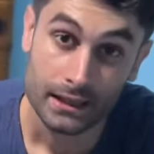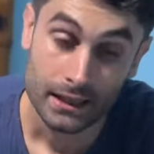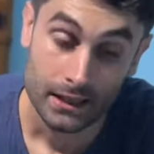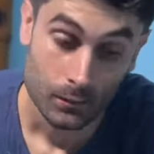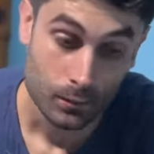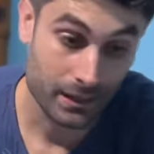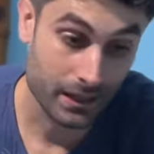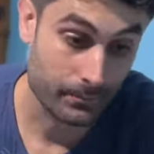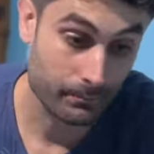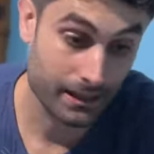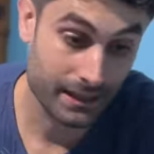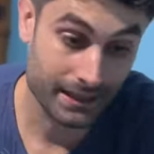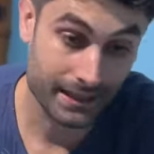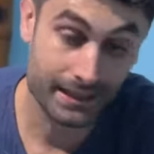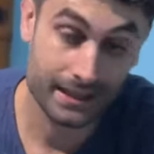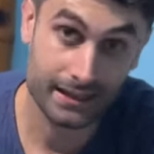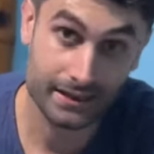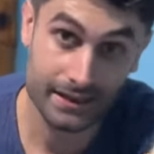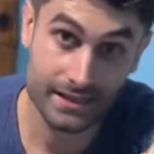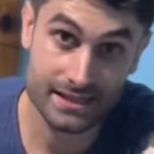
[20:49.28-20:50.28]
we are back.
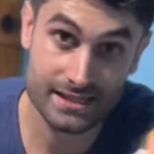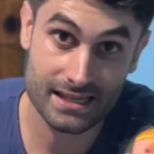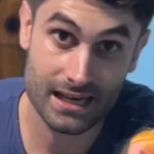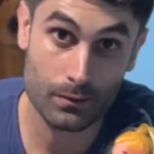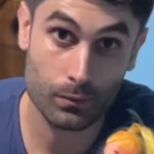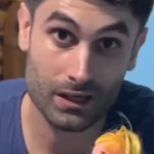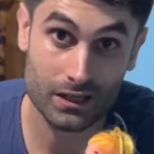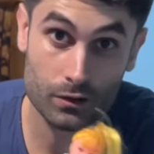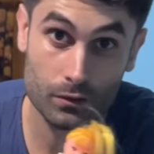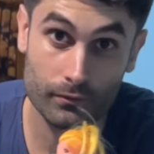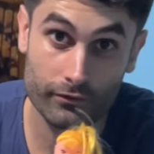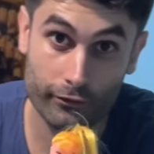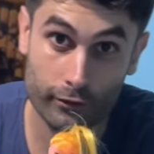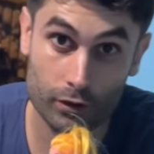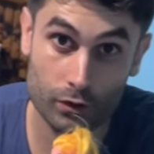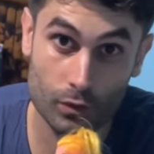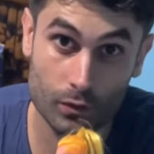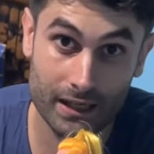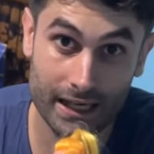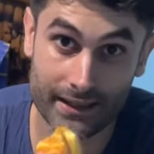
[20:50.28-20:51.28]
Uh, this is our room for
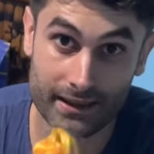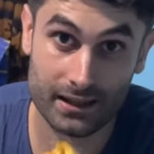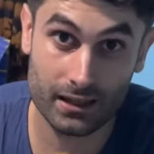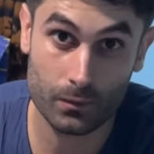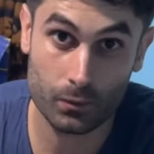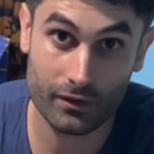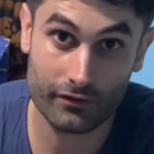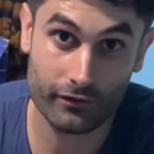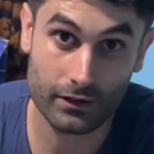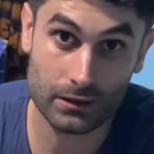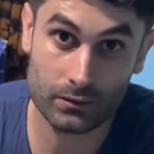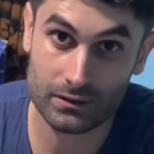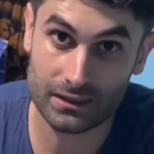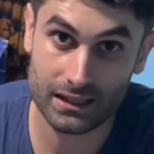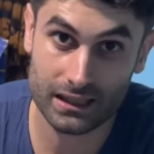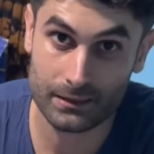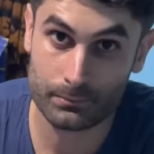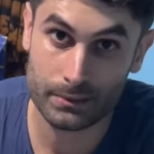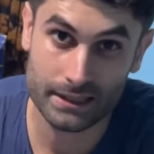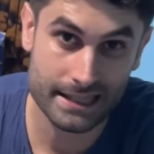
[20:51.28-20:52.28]
tonight. We found
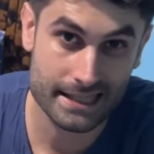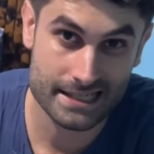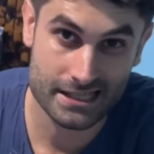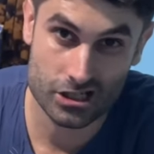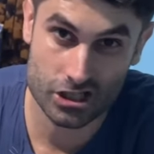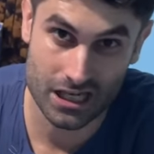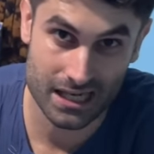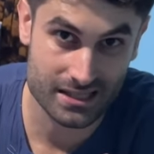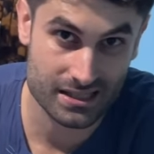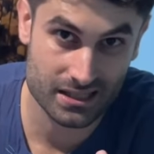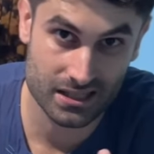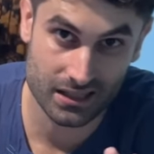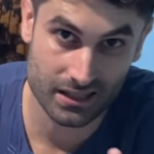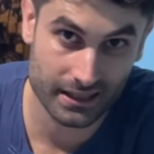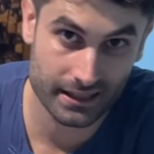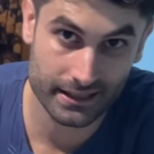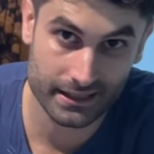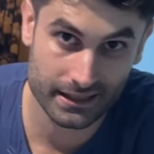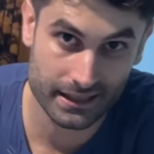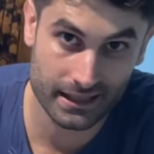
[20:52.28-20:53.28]
a place just
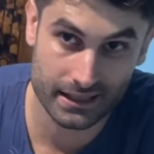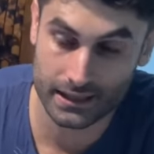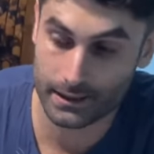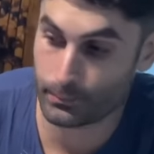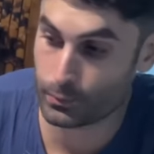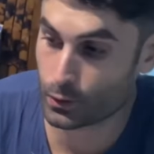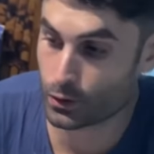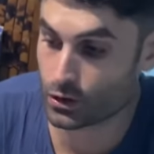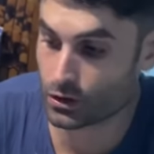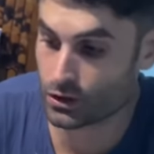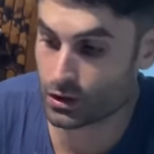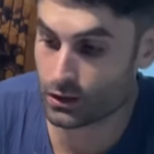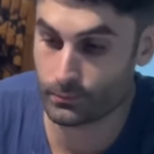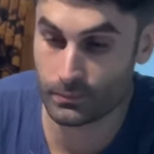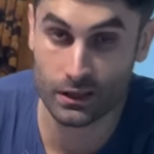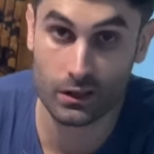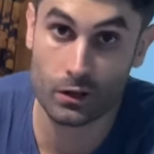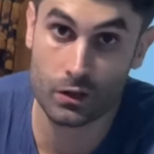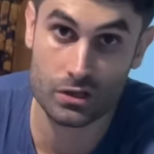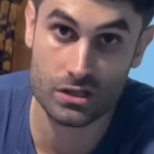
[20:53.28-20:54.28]
really near the port
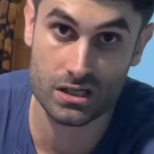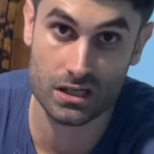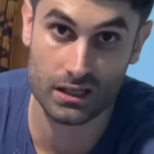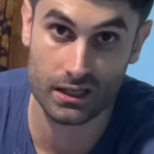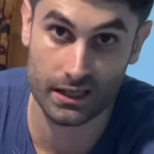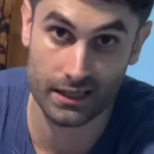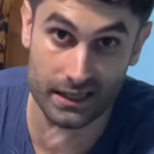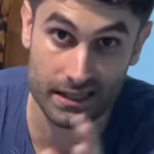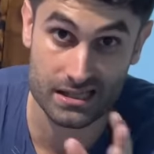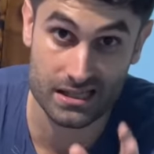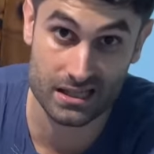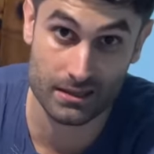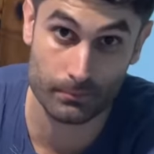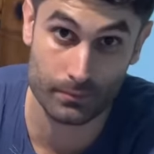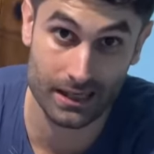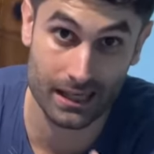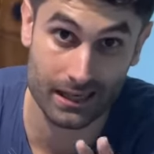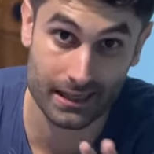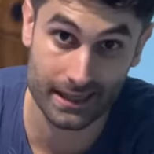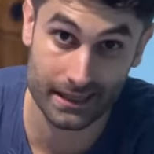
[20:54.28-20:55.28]
because uh, it's uh,
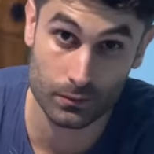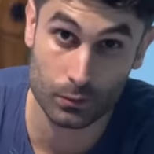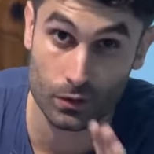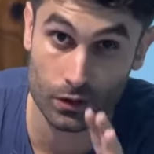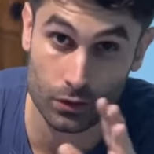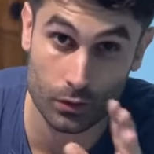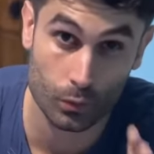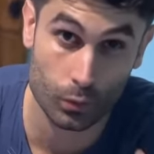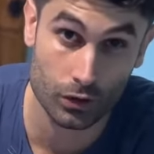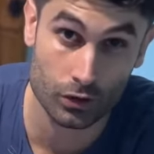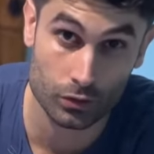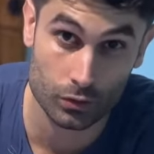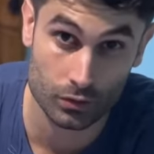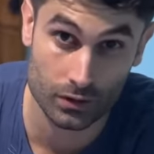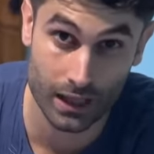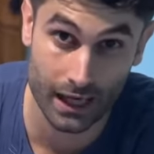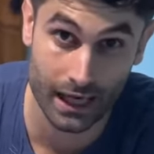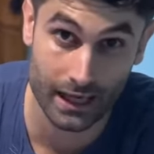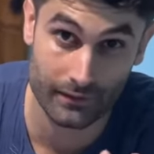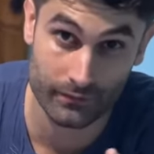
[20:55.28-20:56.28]
black and we don't so want dark,
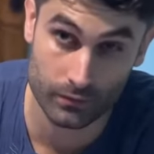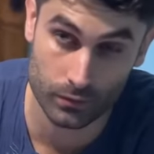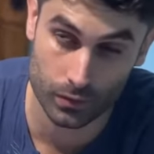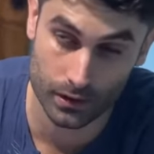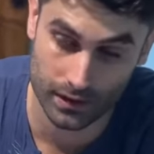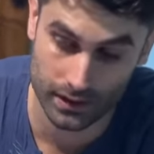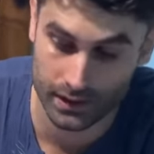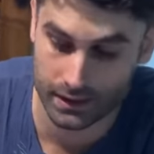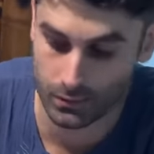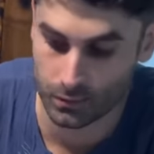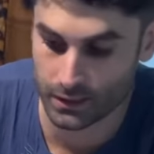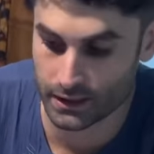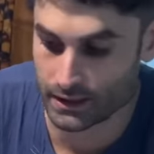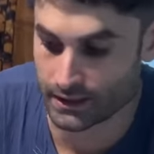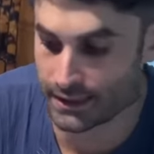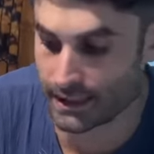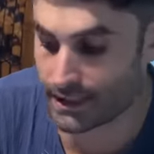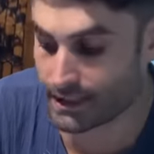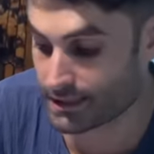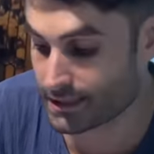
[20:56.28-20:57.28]
to drive yeah. with, the, with the
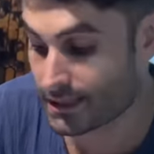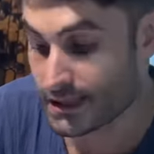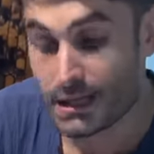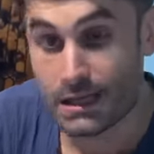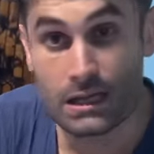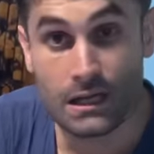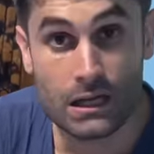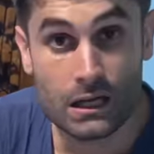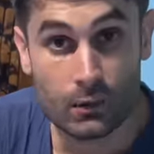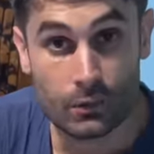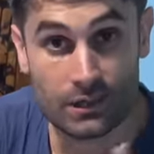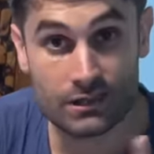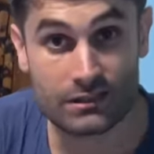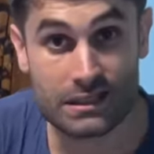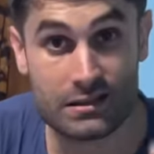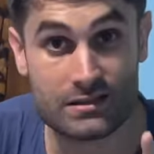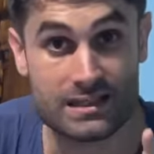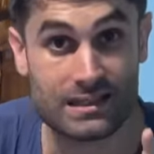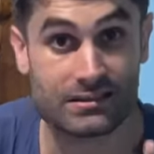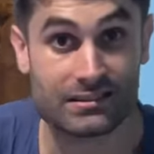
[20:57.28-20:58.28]
dark.
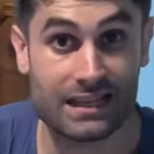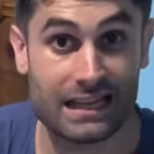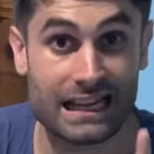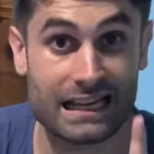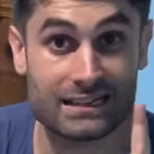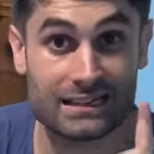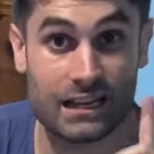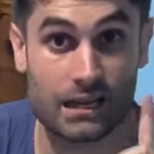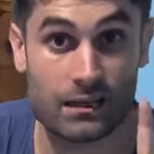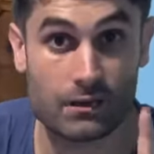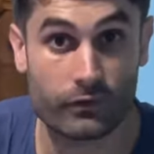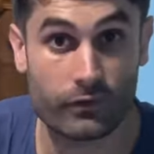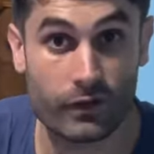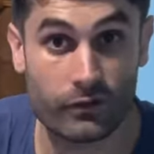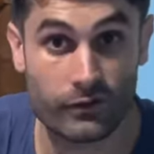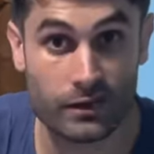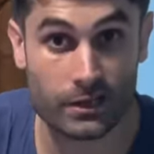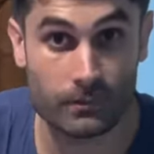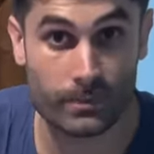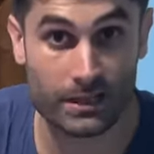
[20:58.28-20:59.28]

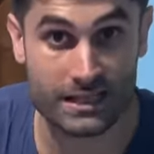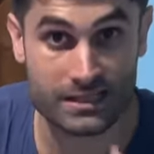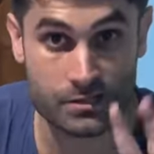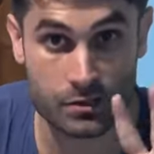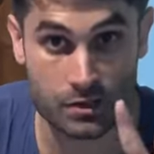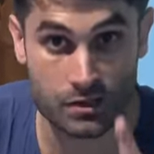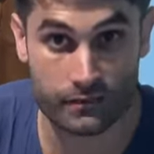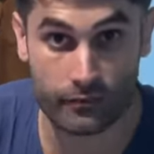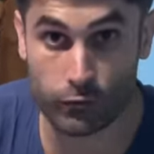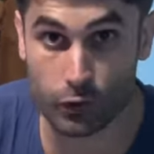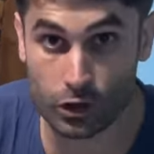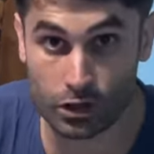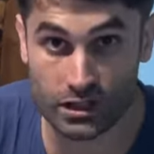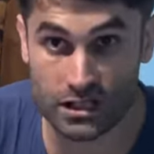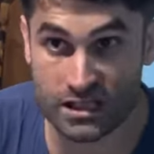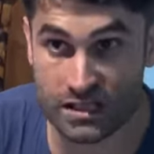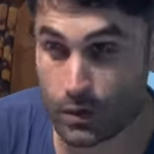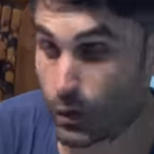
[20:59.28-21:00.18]
1,350 pesos for this